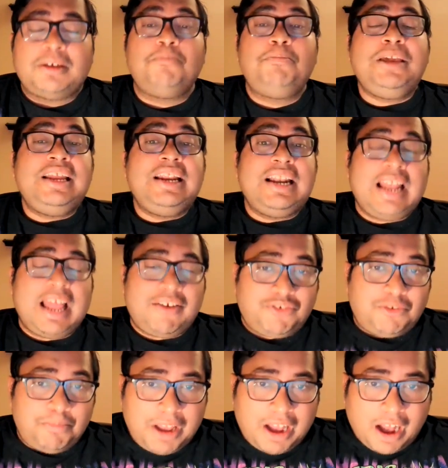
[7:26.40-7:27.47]
being
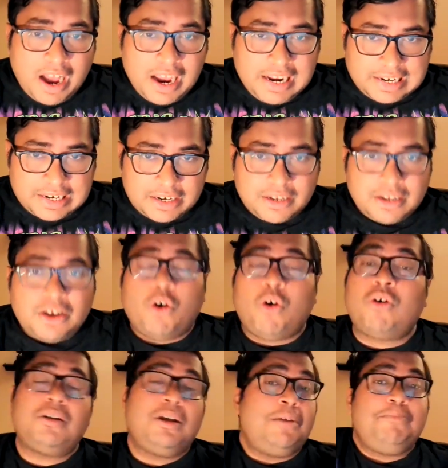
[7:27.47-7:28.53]
left behind,
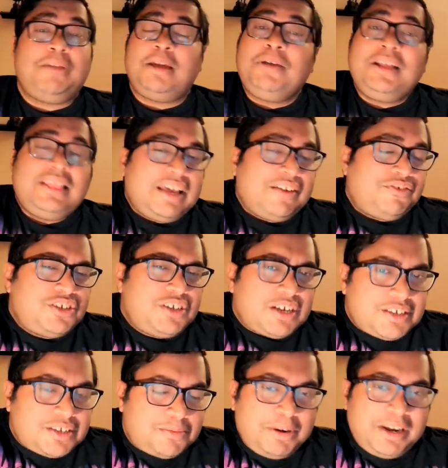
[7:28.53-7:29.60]
or maybe they've
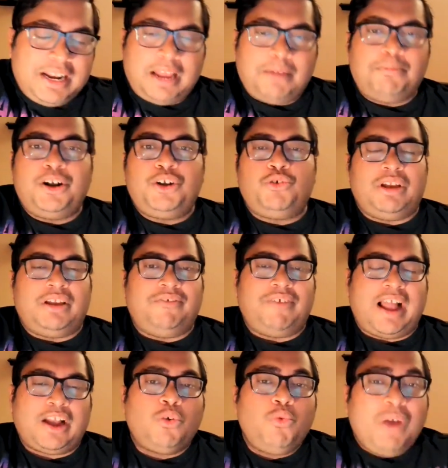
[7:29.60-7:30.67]
just been able to
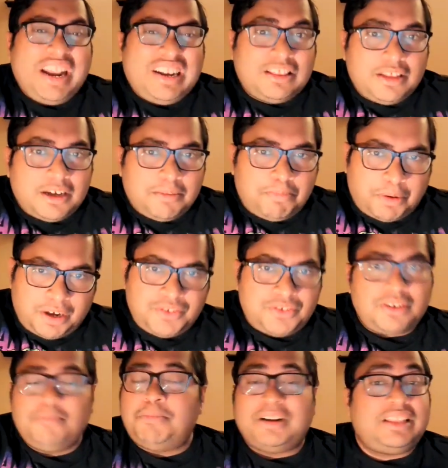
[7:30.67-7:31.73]
evacuate the
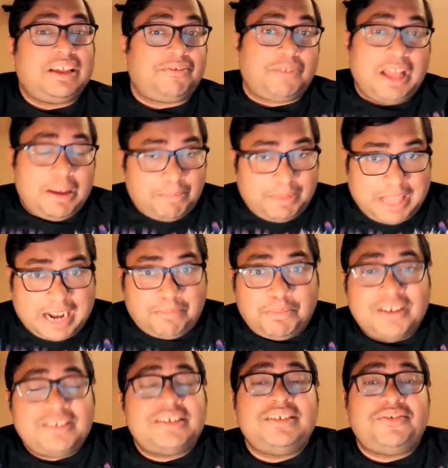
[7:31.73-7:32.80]
person, but that
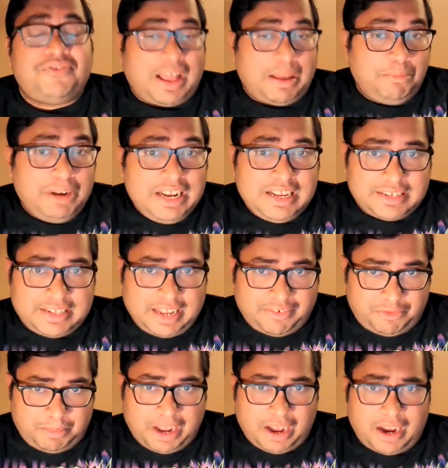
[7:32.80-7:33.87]
person's family is
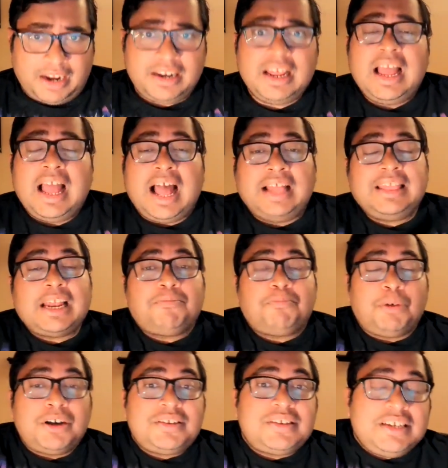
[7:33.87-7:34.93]
left behind, and that
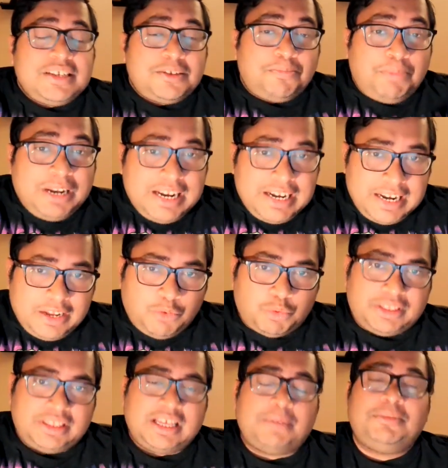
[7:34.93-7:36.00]
person is pleading
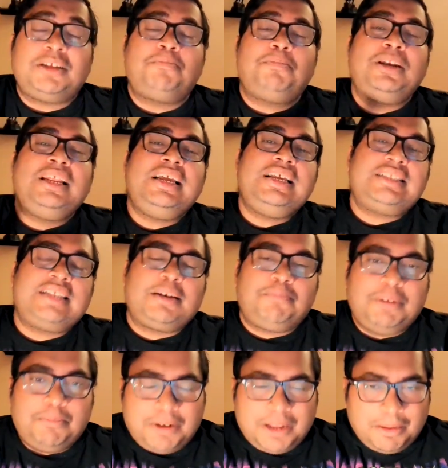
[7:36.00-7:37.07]
with them that, please let
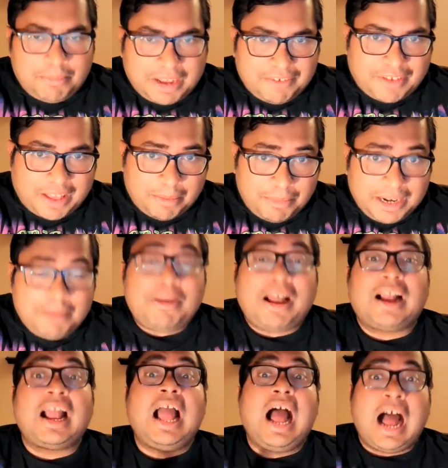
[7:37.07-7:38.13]
me bring my family back.